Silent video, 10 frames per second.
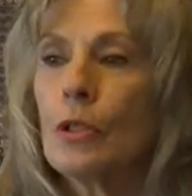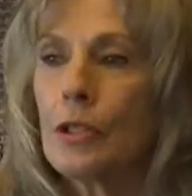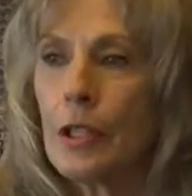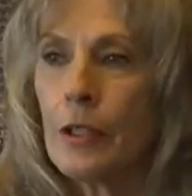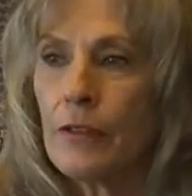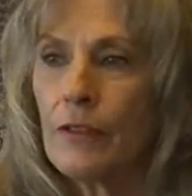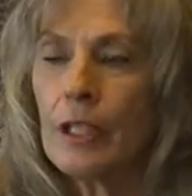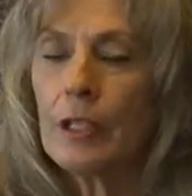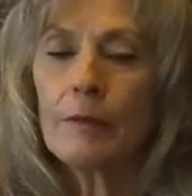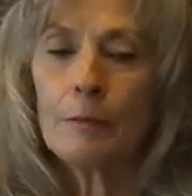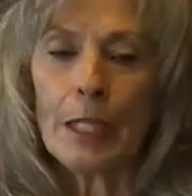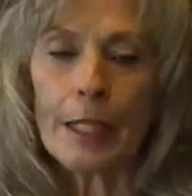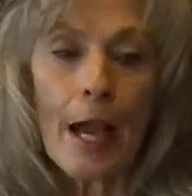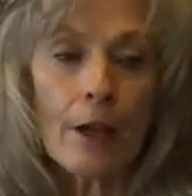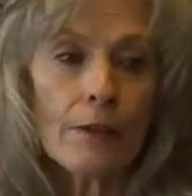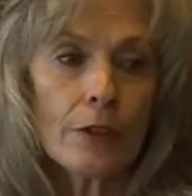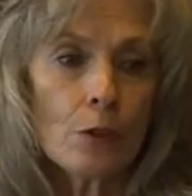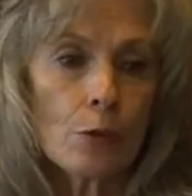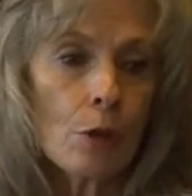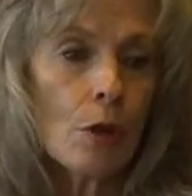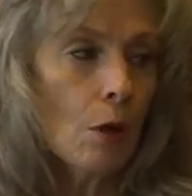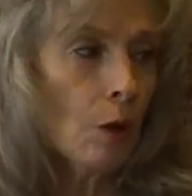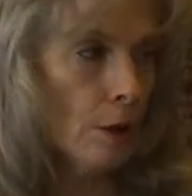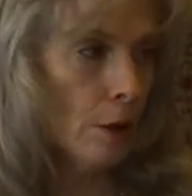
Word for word: It's another feeling of being out of control.